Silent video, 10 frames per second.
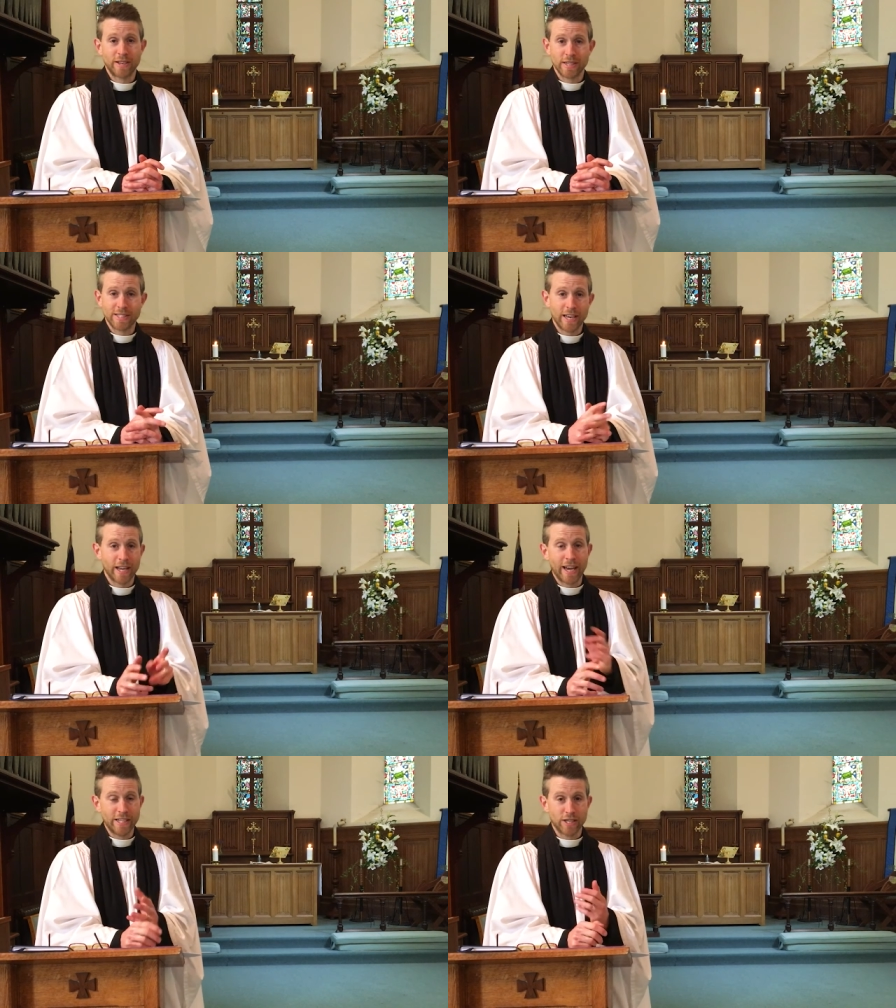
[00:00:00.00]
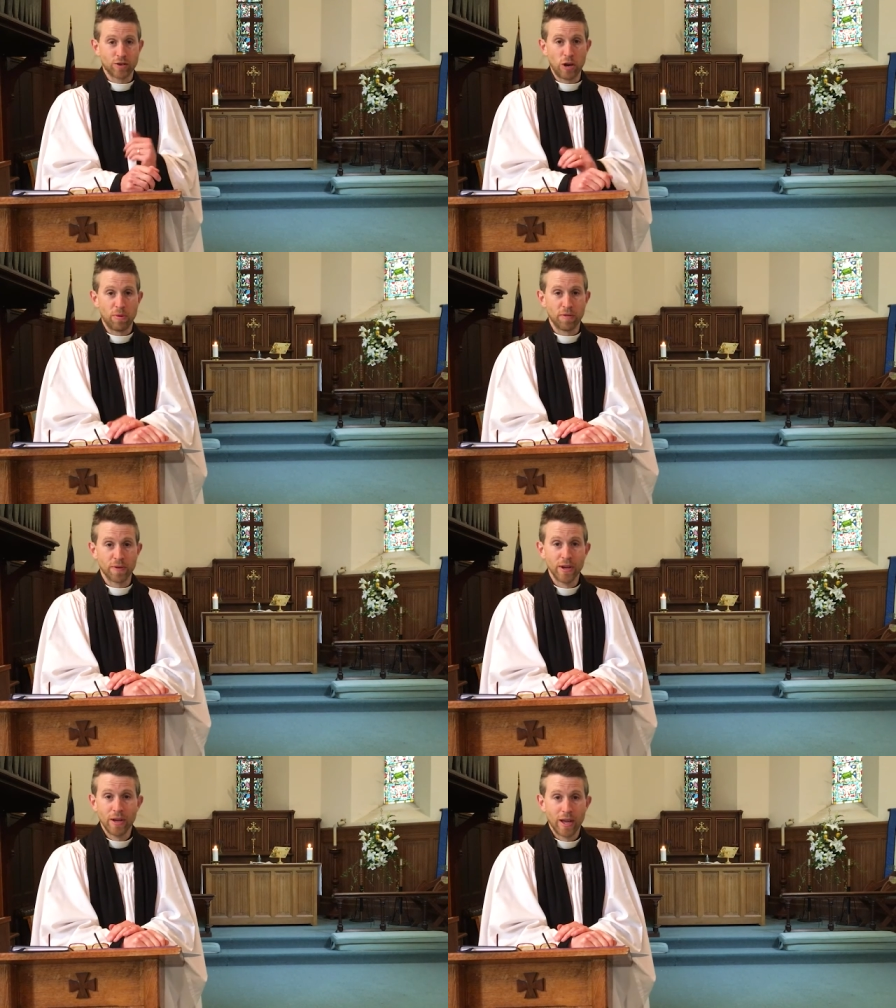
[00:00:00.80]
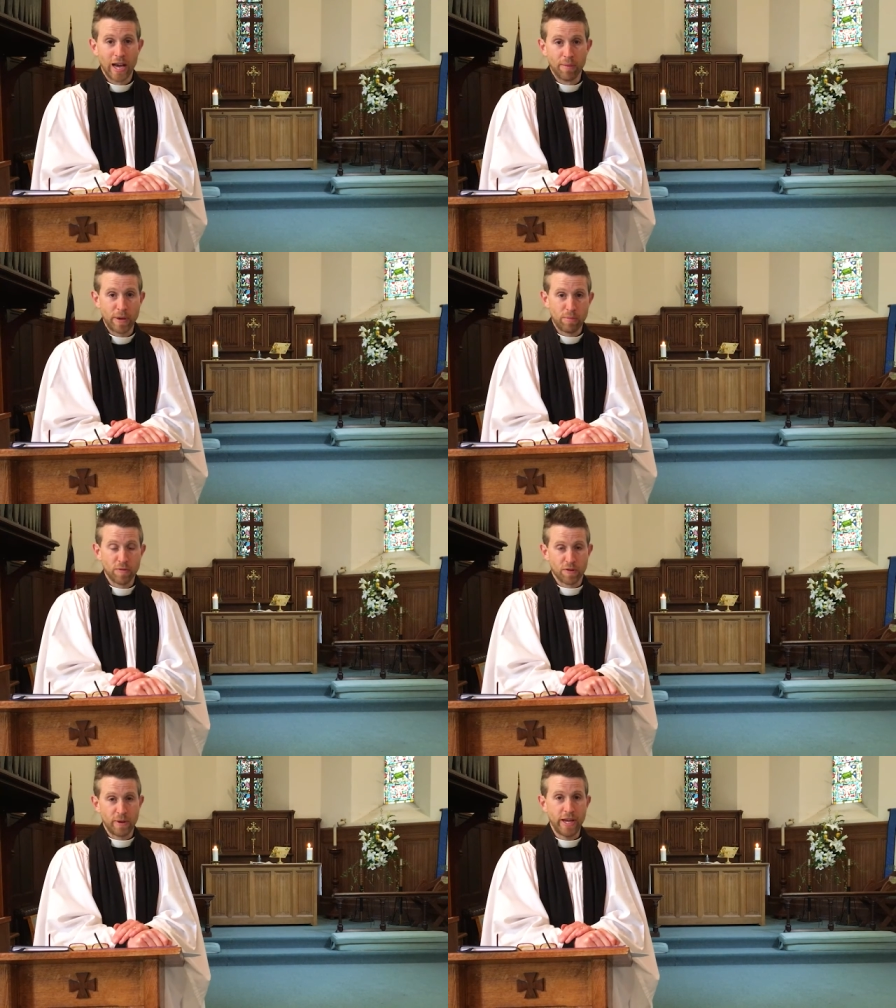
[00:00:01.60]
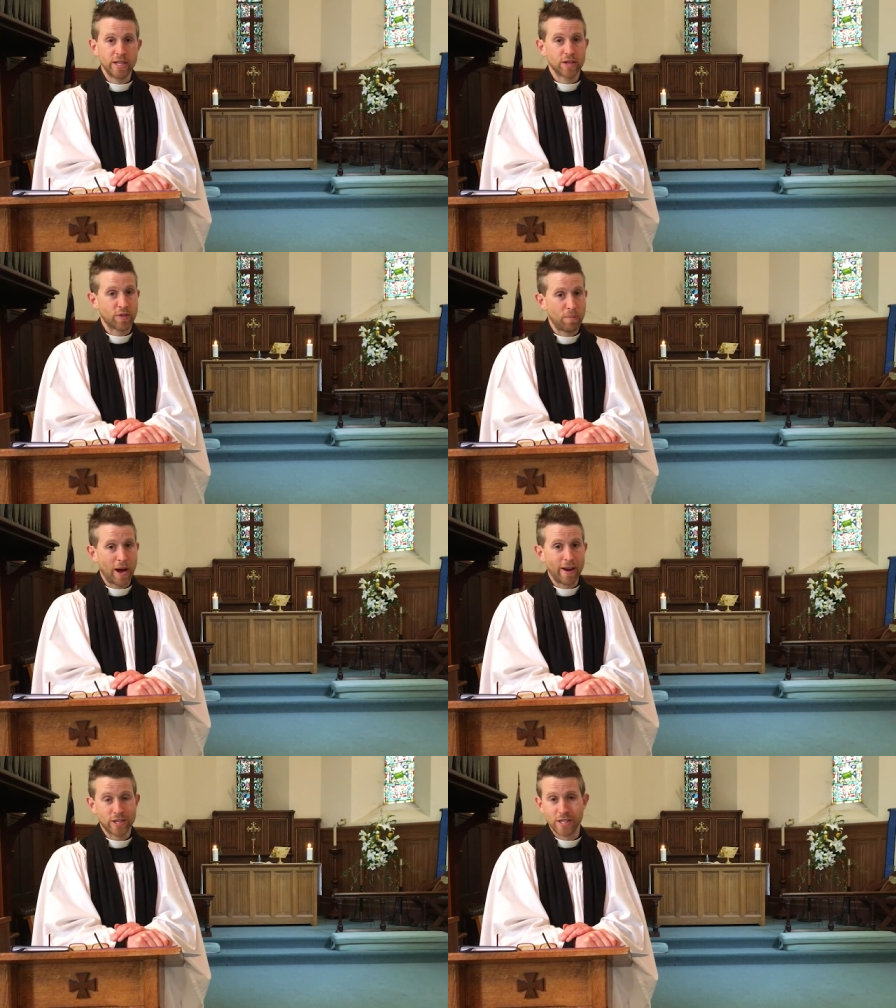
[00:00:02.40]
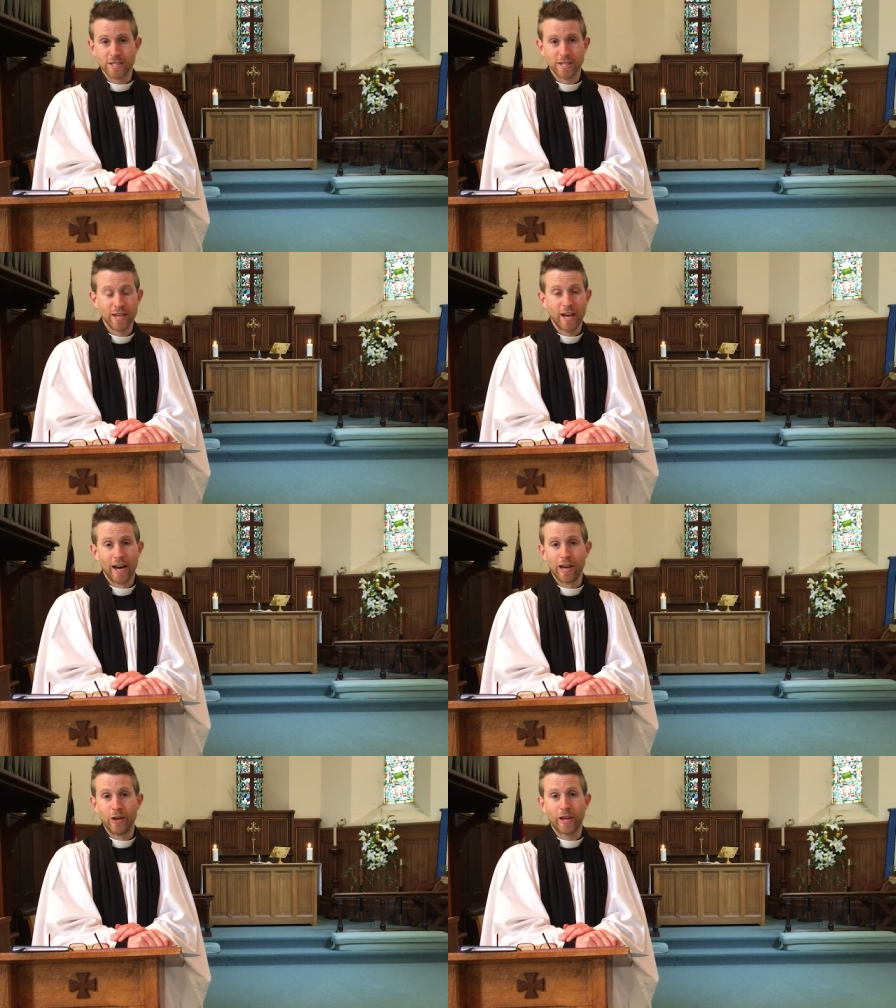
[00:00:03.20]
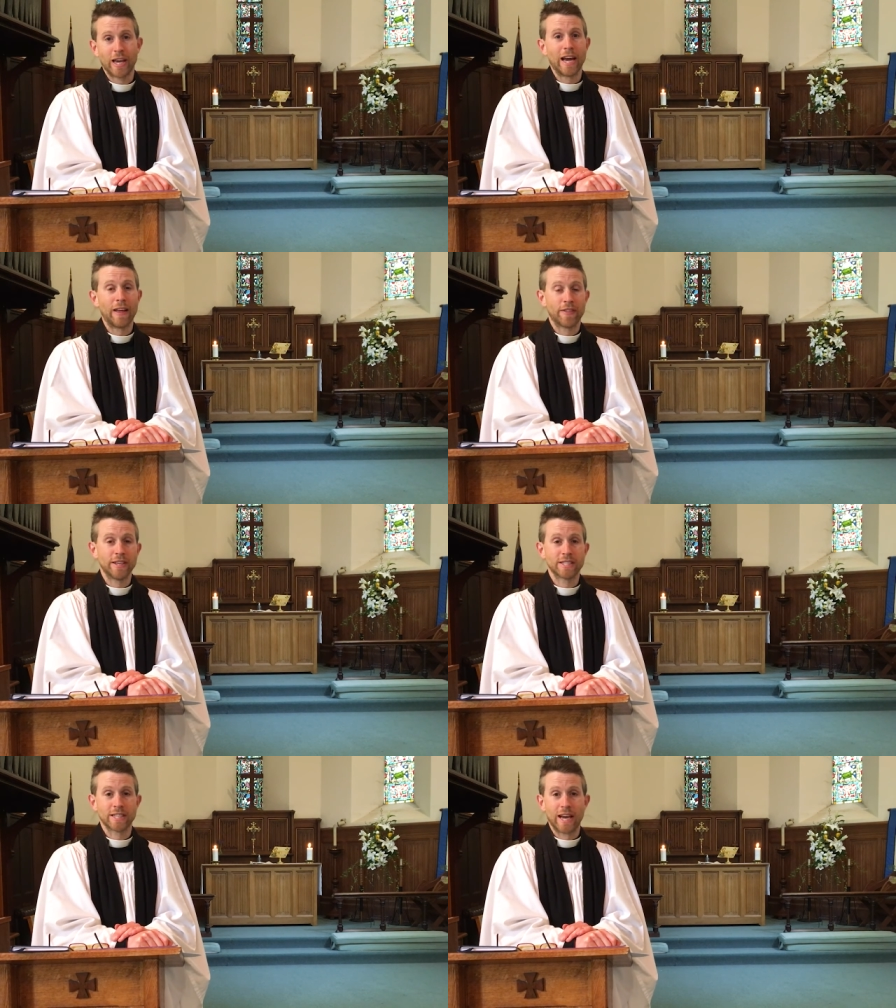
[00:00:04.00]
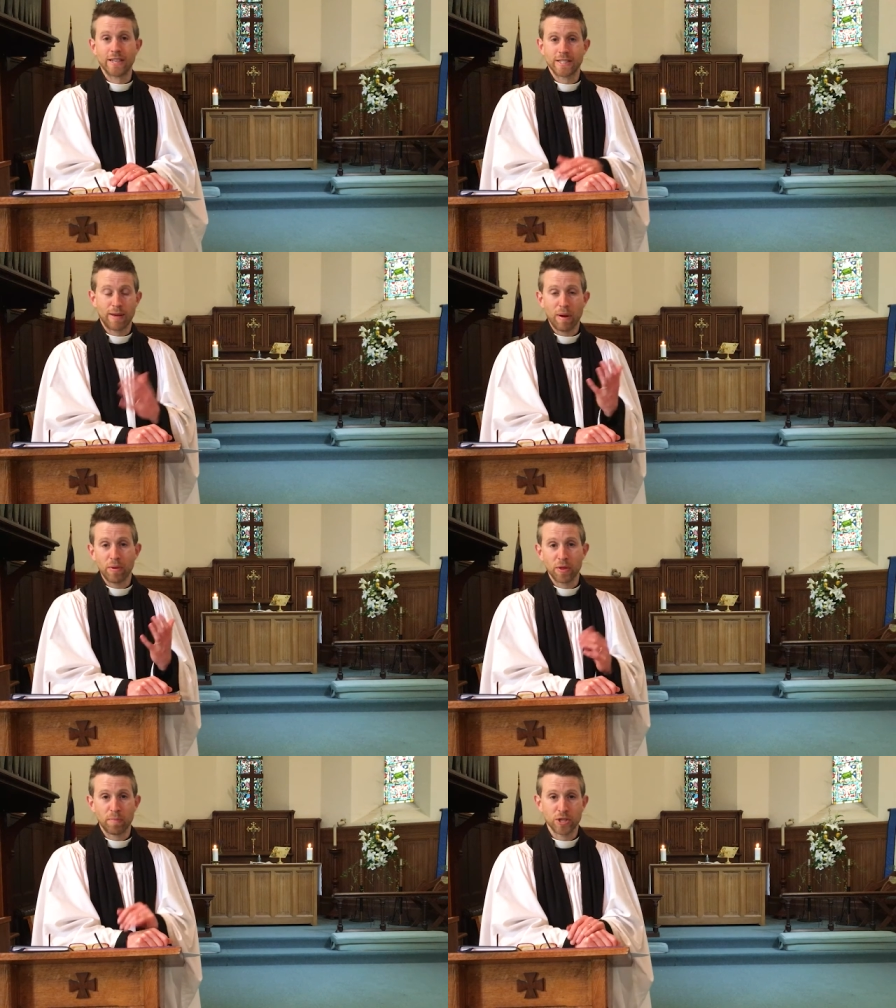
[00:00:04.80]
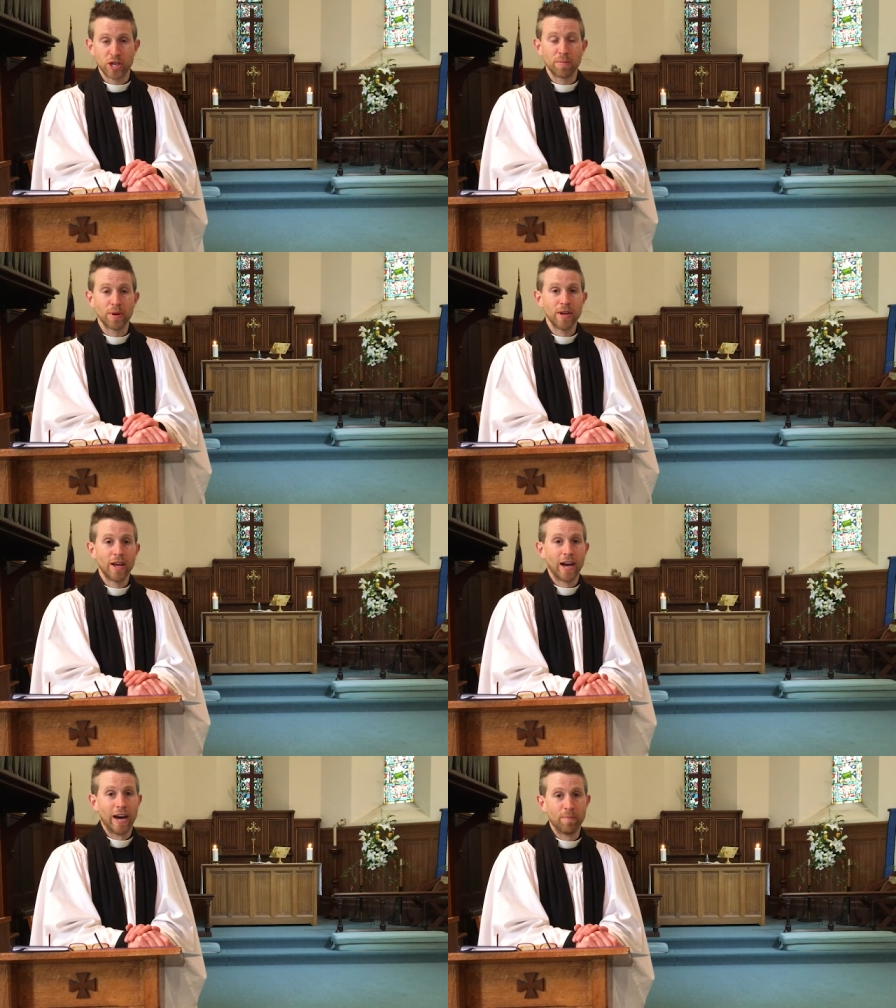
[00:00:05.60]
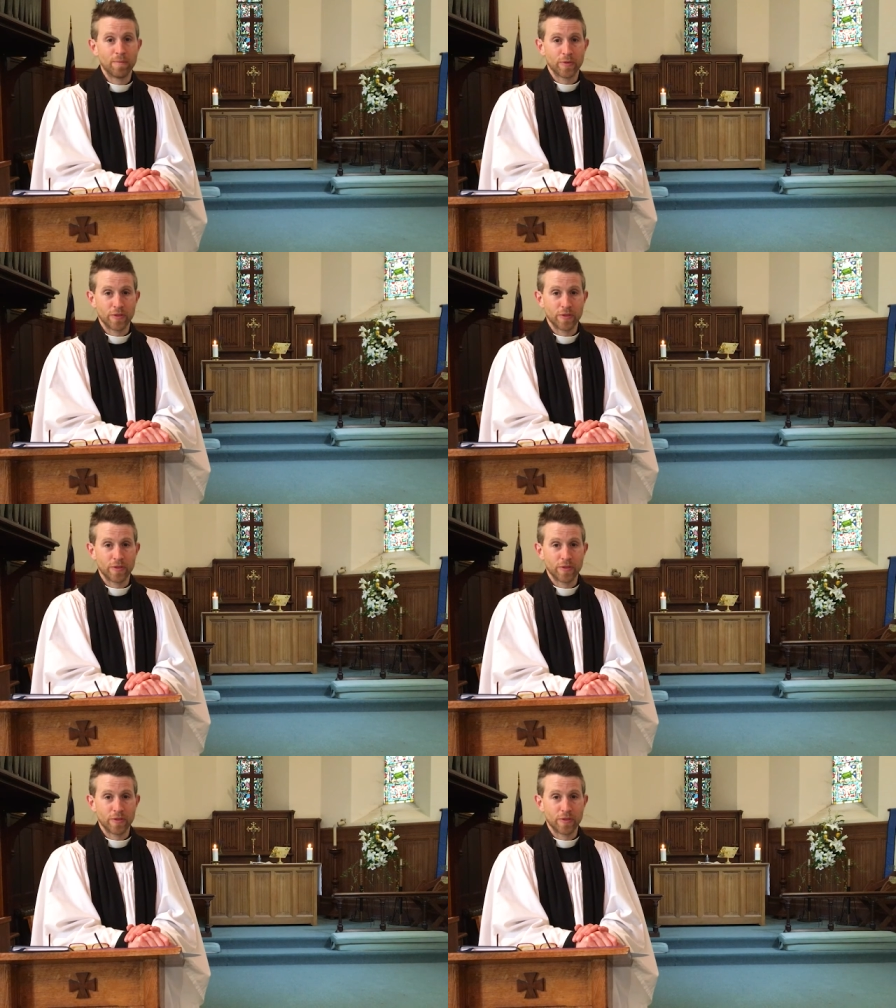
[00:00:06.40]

There's a dedicated group of uh, people from each of the parishes uh, looking at this, and they met with the bishop um,